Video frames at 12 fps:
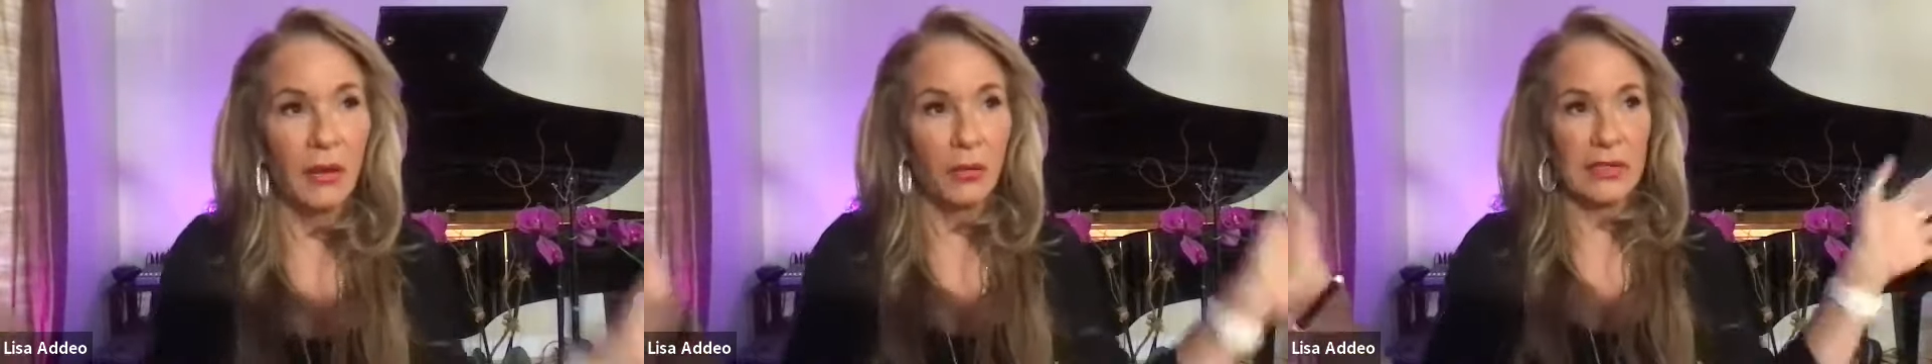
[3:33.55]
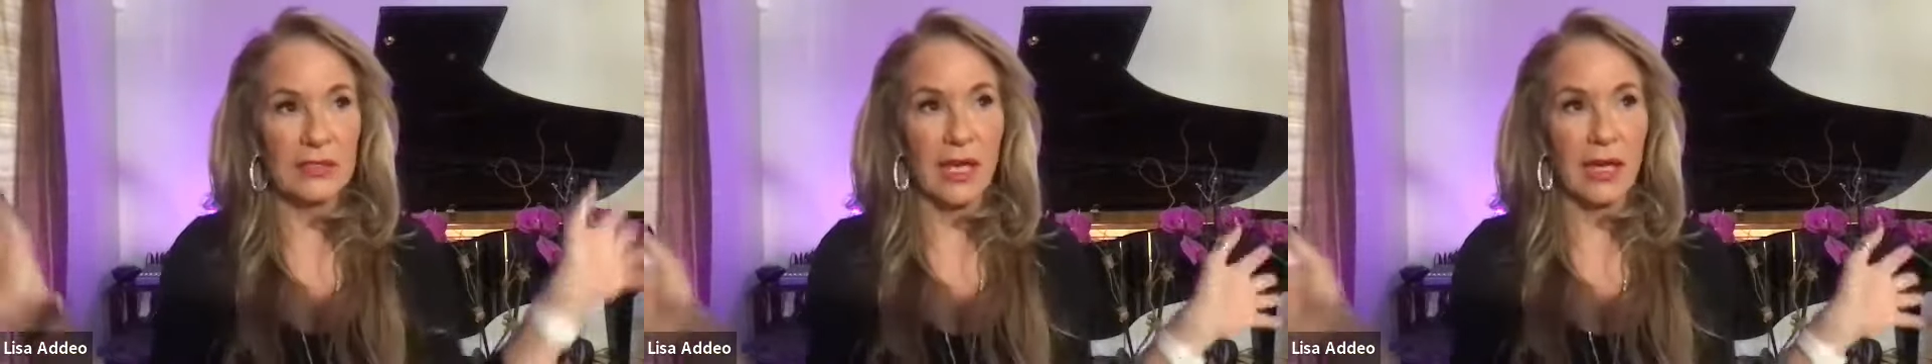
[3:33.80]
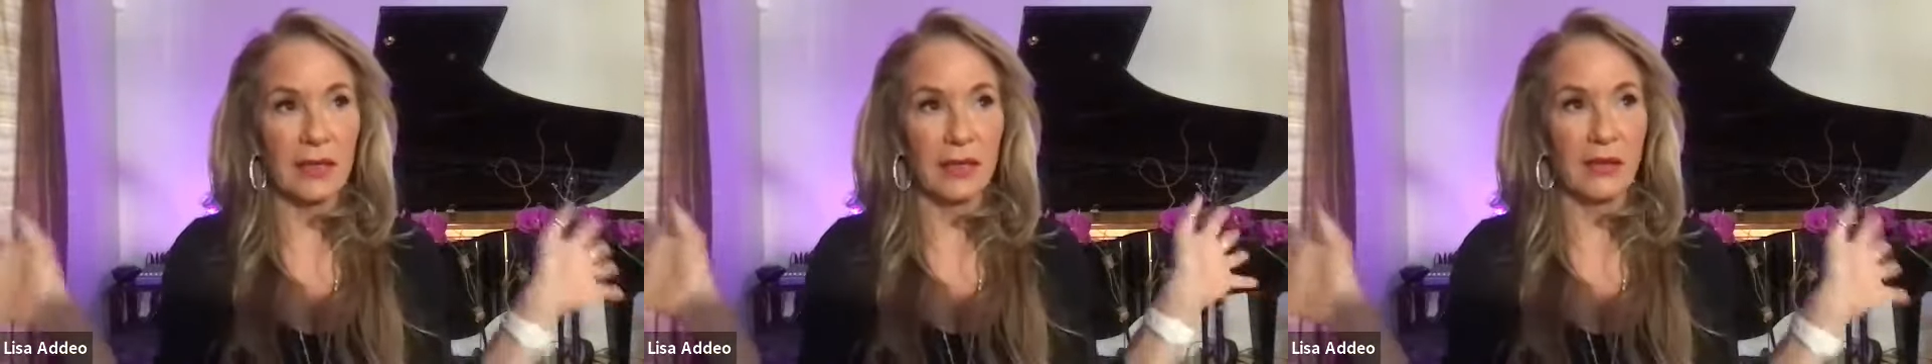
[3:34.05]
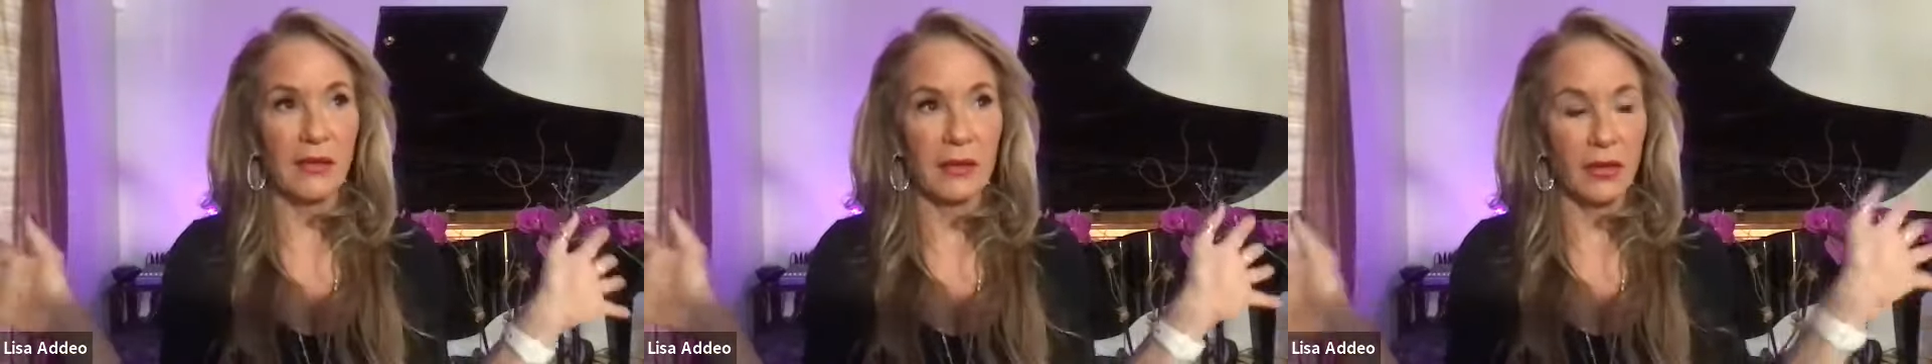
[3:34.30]
We sat
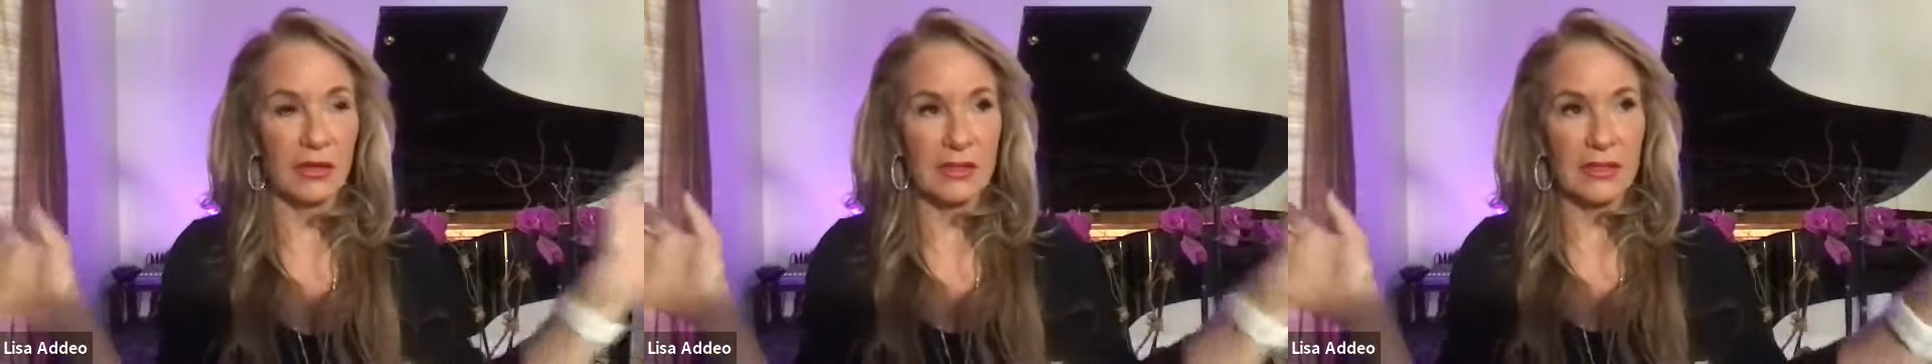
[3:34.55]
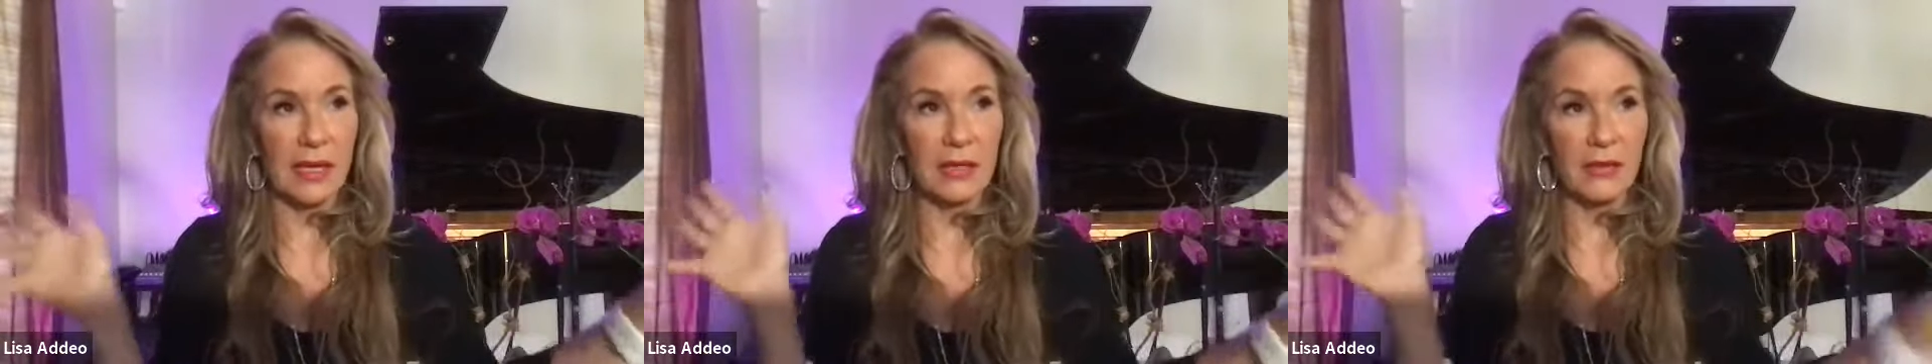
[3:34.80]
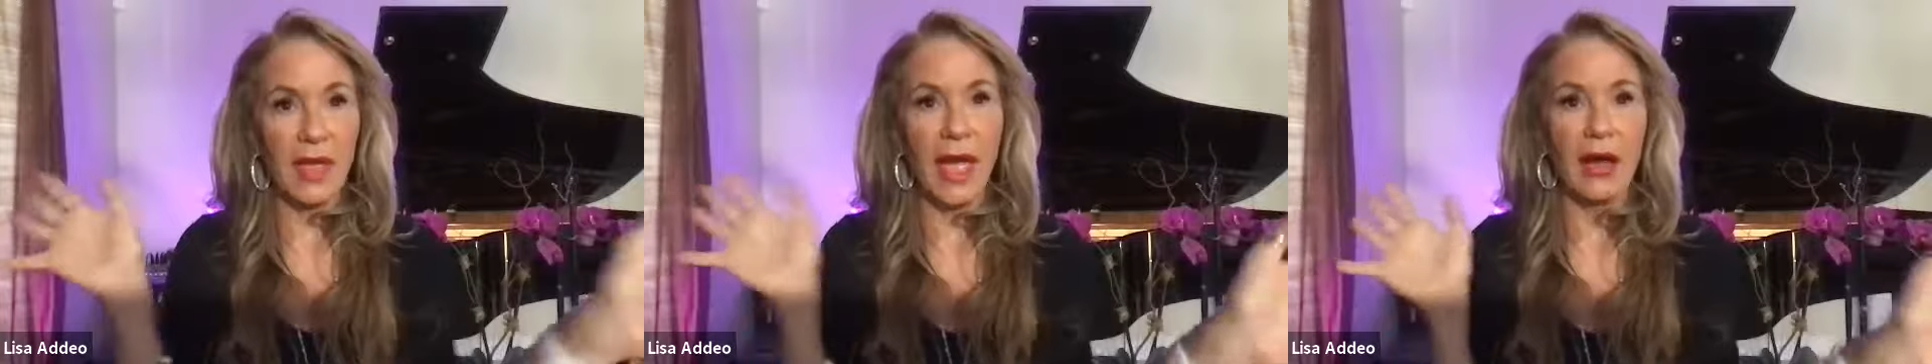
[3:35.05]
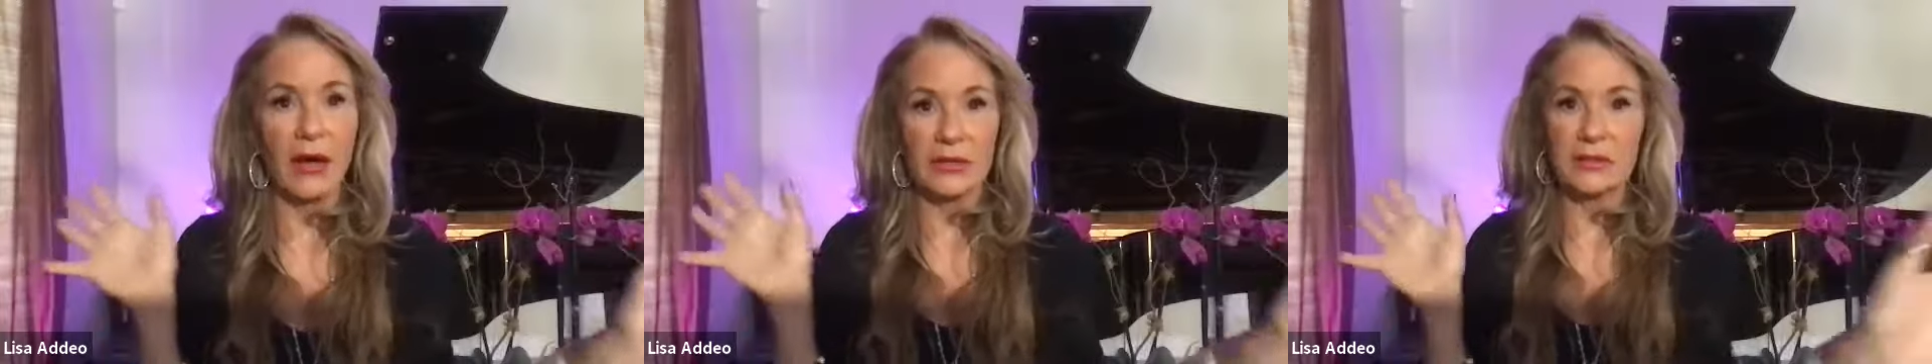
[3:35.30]
I sat in the
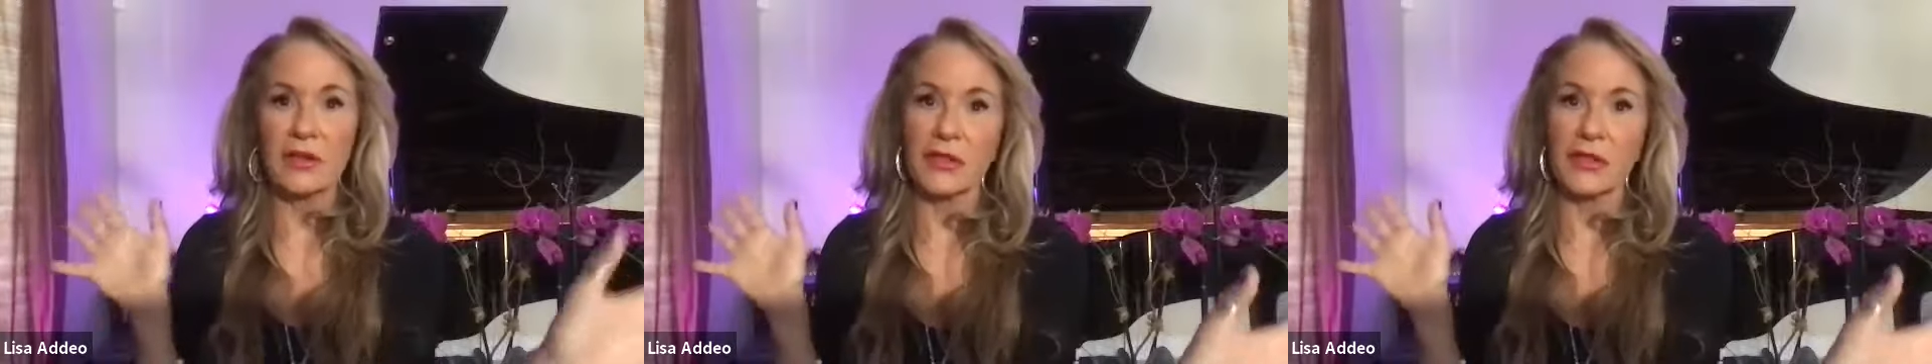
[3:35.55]
house in the